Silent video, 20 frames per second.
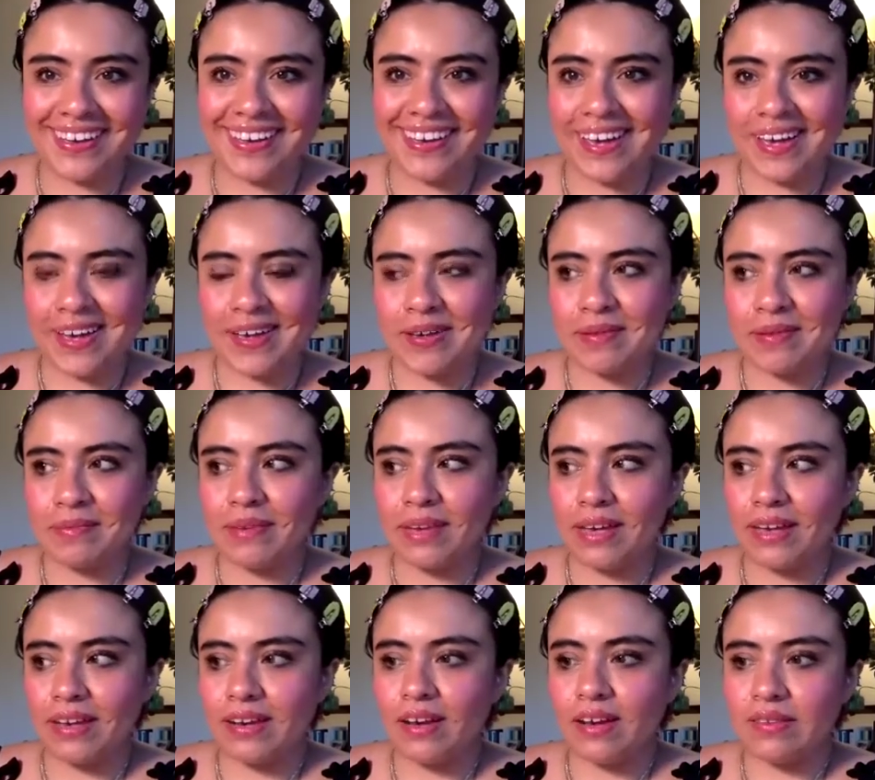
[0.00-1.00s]

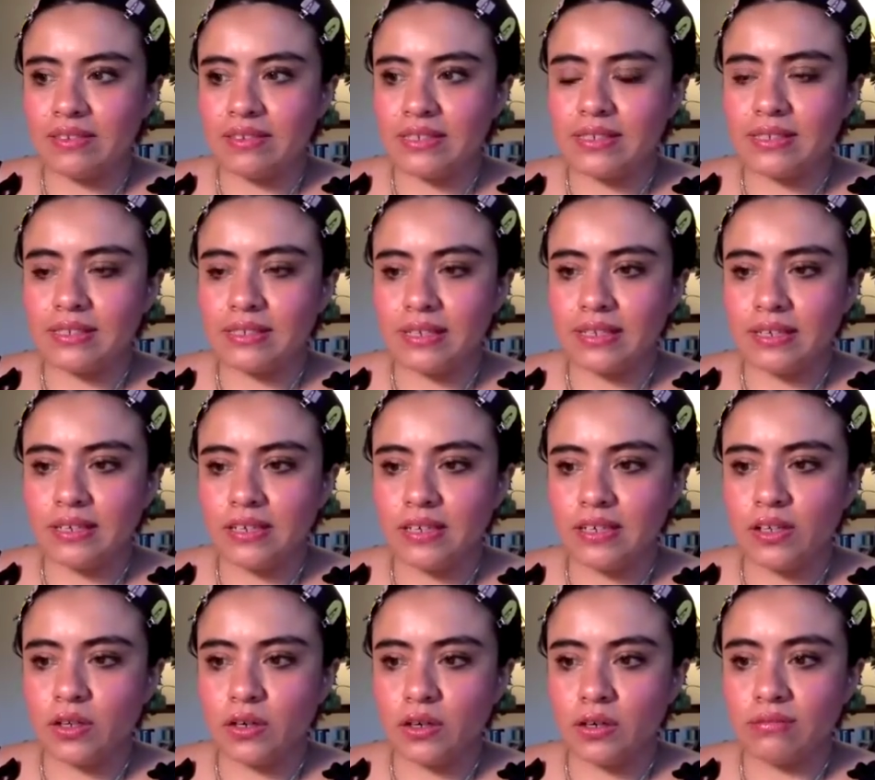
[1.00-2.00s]
And
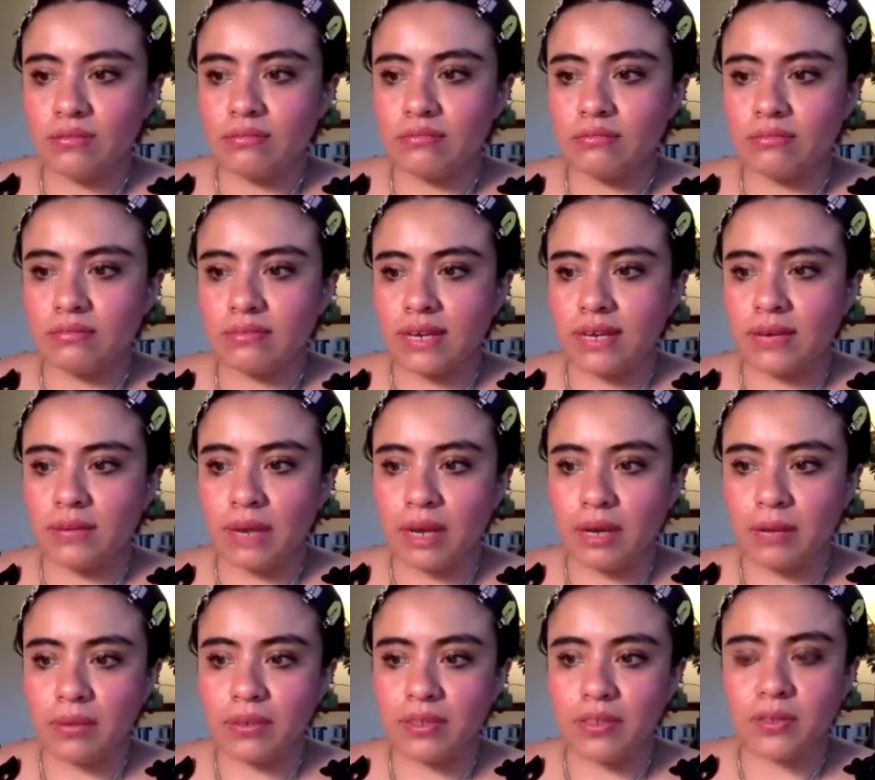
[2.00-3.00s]
obviously, I
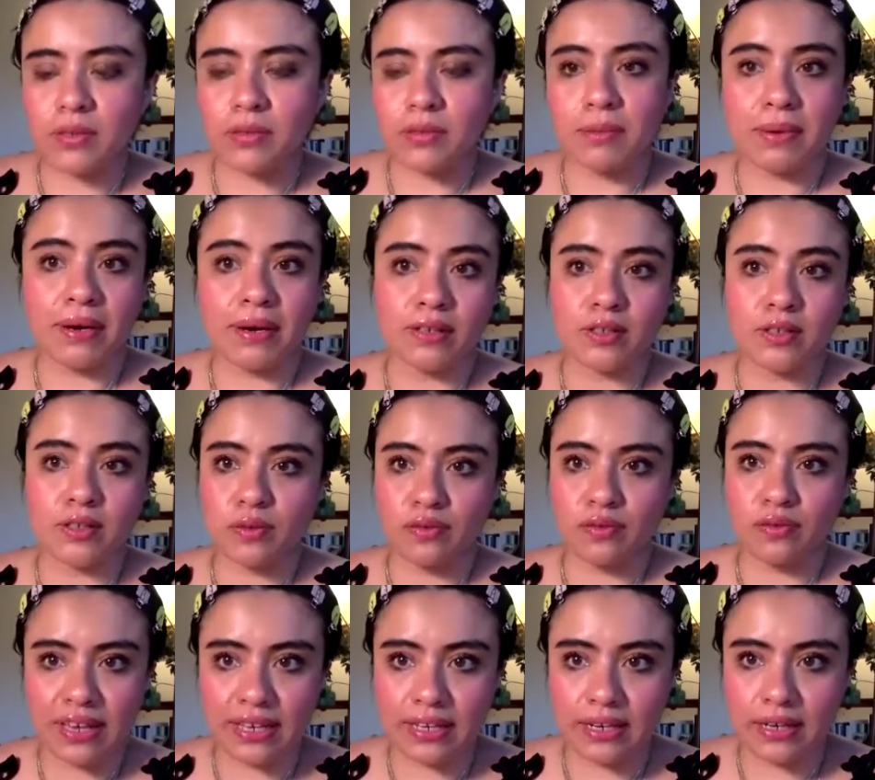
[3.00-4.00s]
read books when my parents were
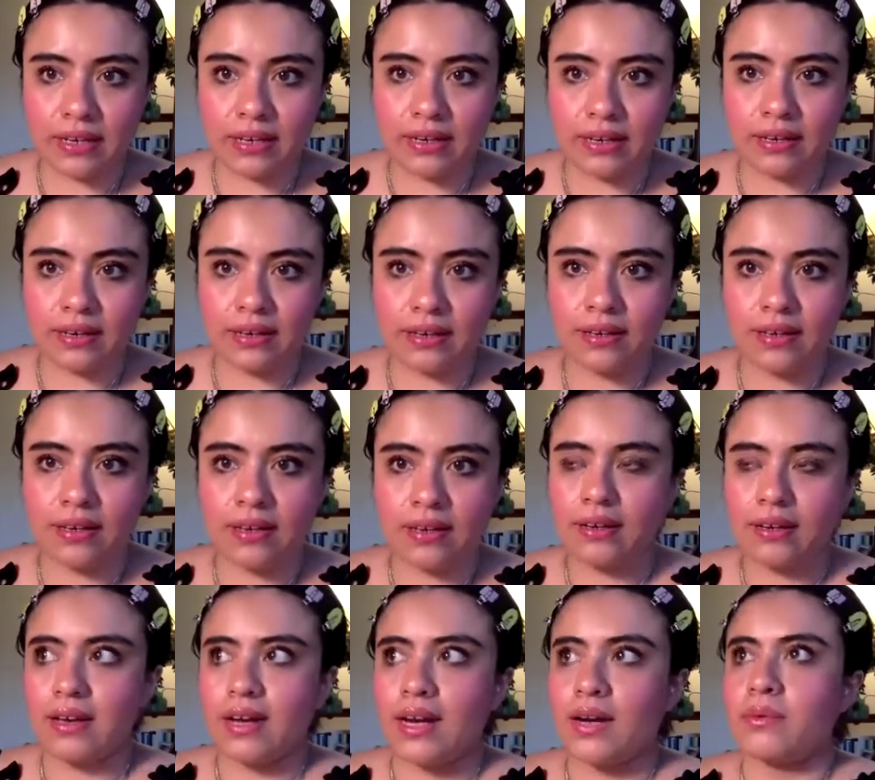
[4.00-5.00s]
fighting.
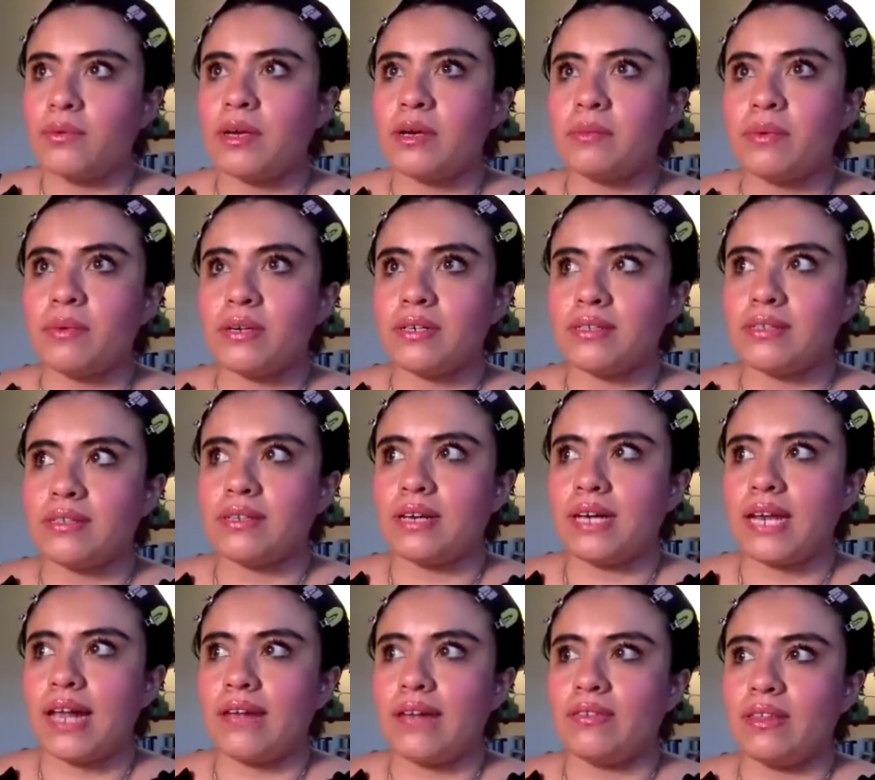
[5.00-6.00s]
I read books to
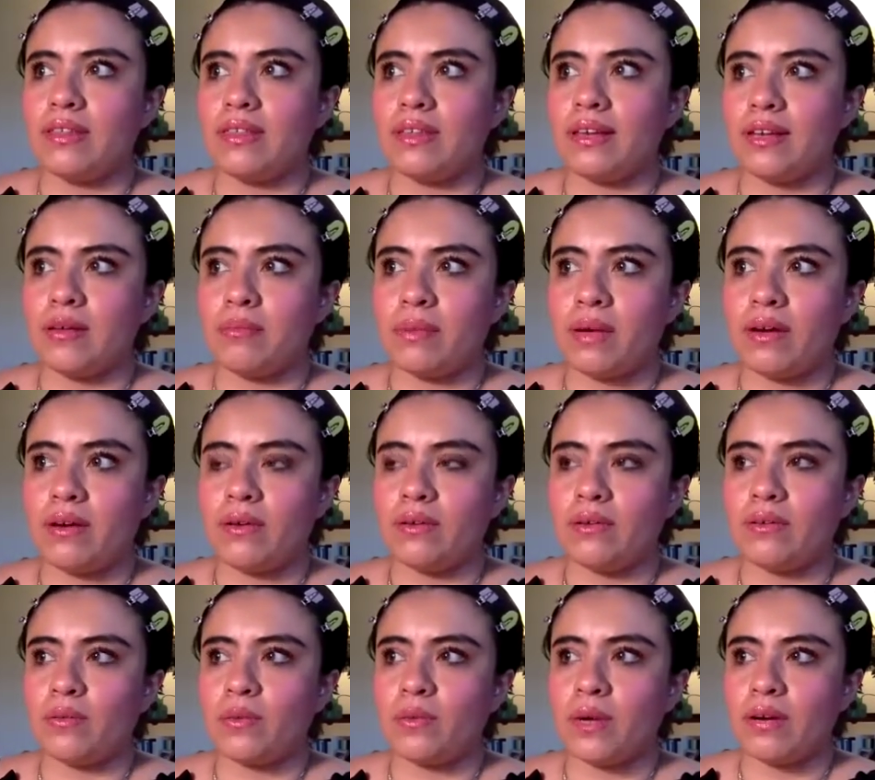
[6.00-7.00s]
not have to think about
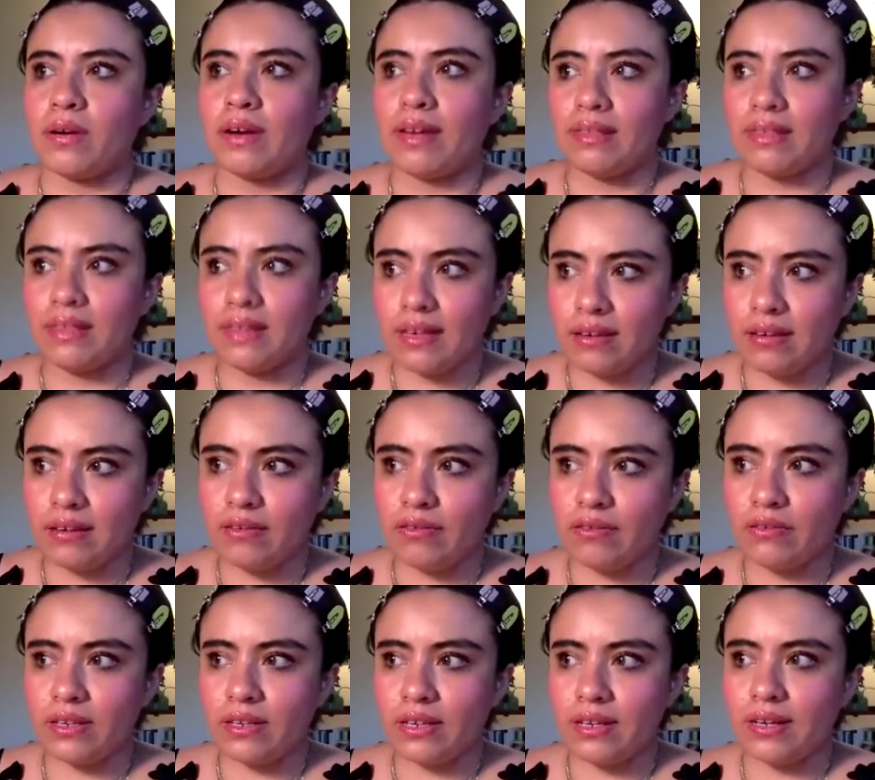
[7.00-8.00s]
where I
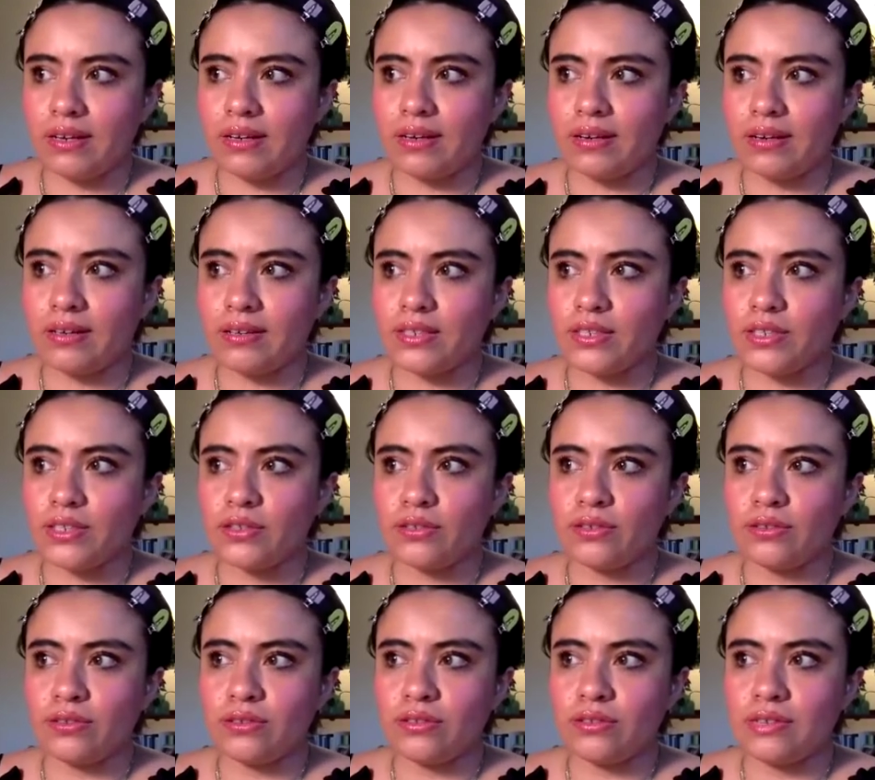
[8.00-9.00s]
lived and to
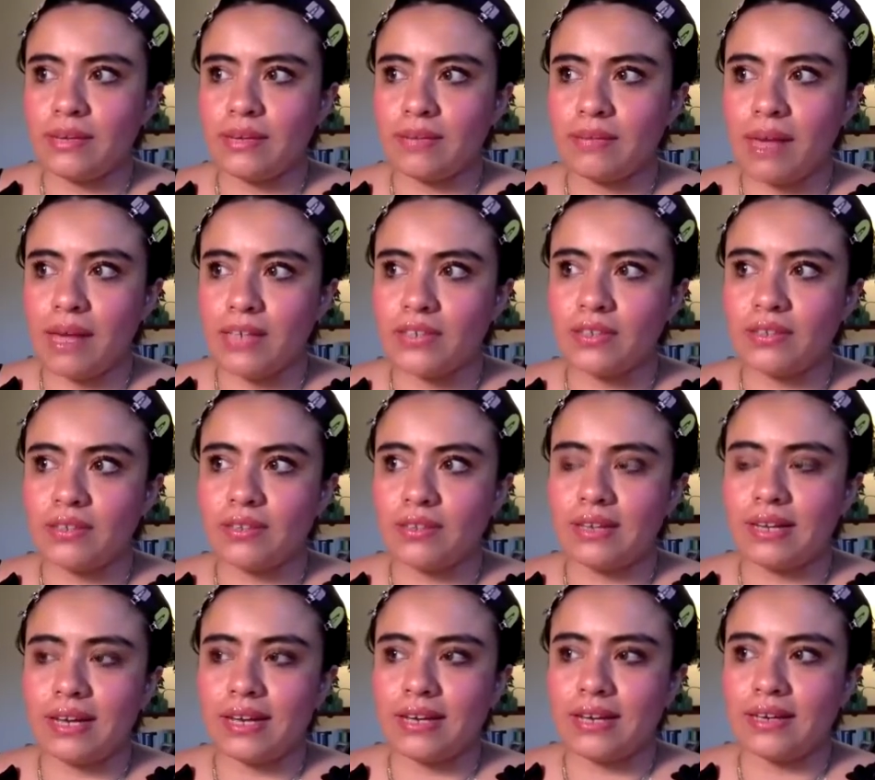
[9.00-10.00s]
imagine that
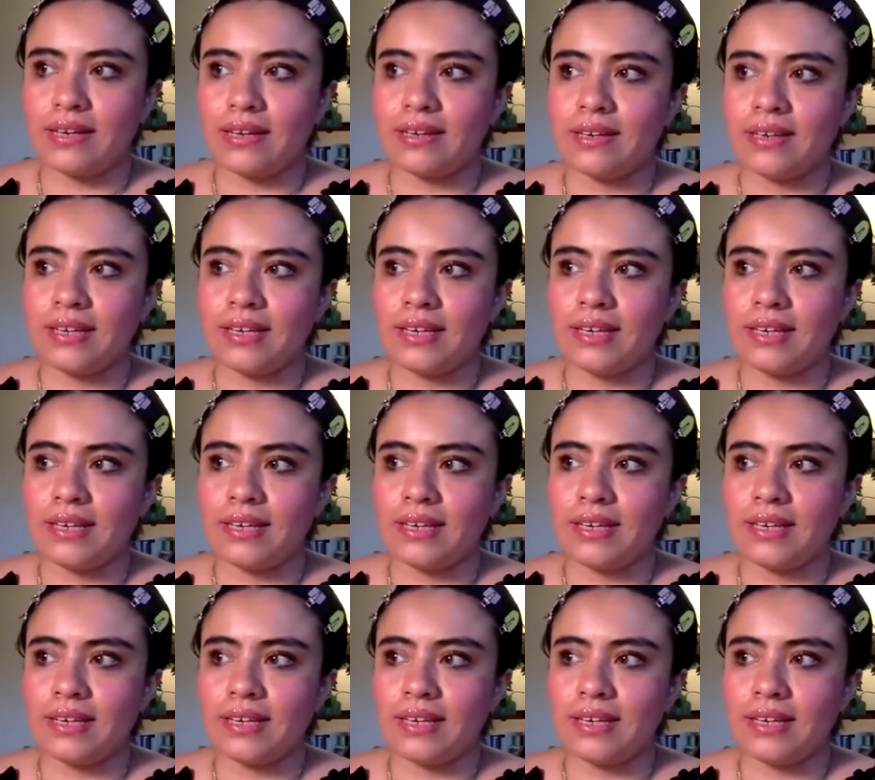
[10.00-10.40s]
I